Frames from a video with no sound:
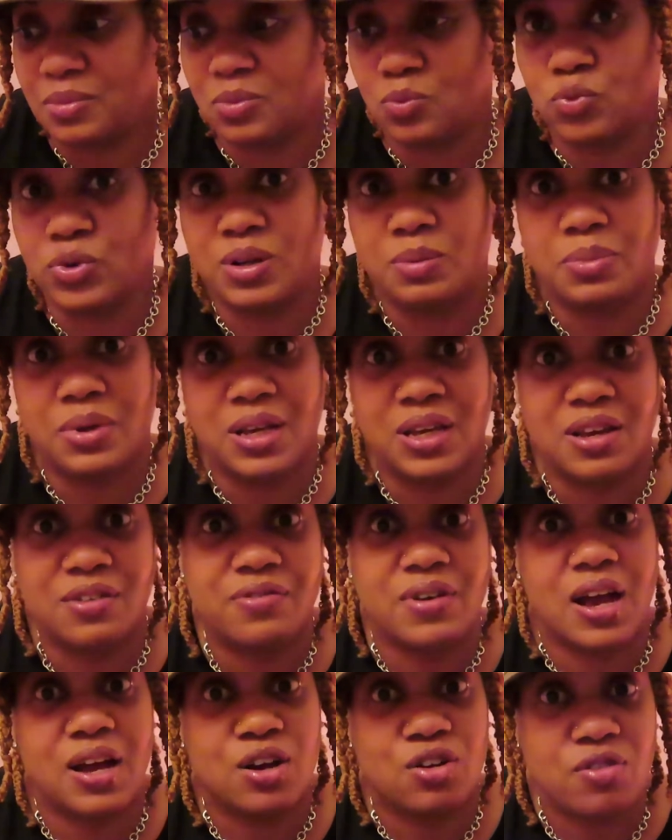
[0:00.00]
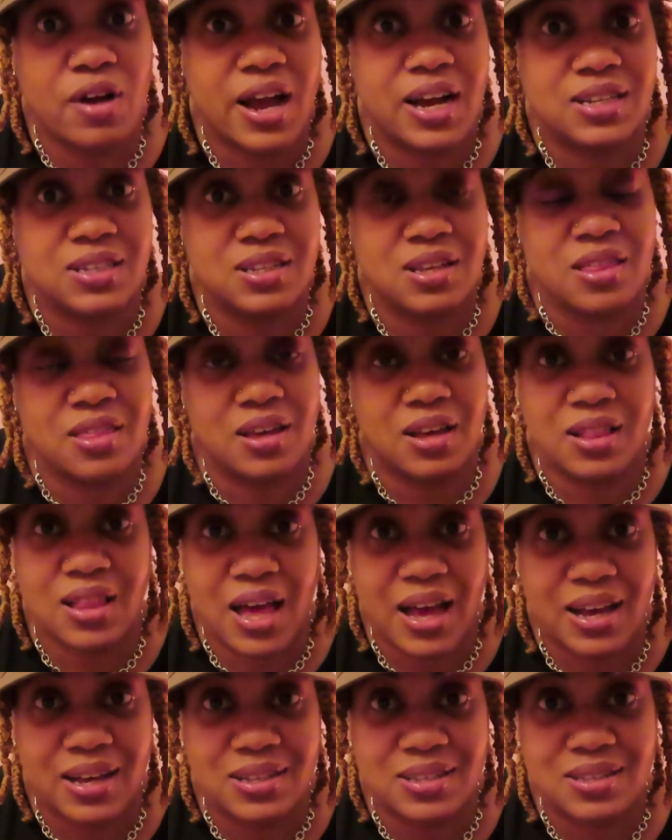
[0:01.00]
would be if I cracked the
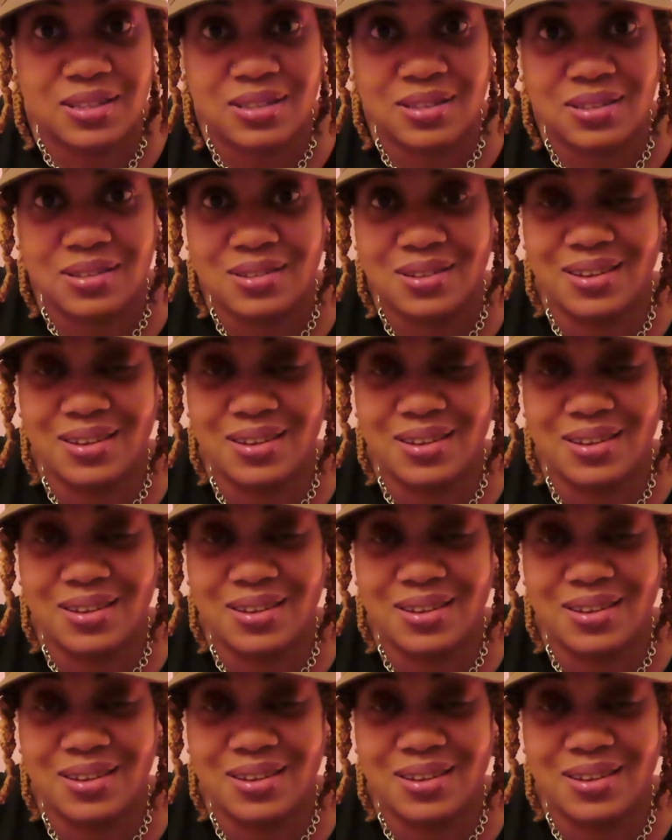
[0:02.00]
glass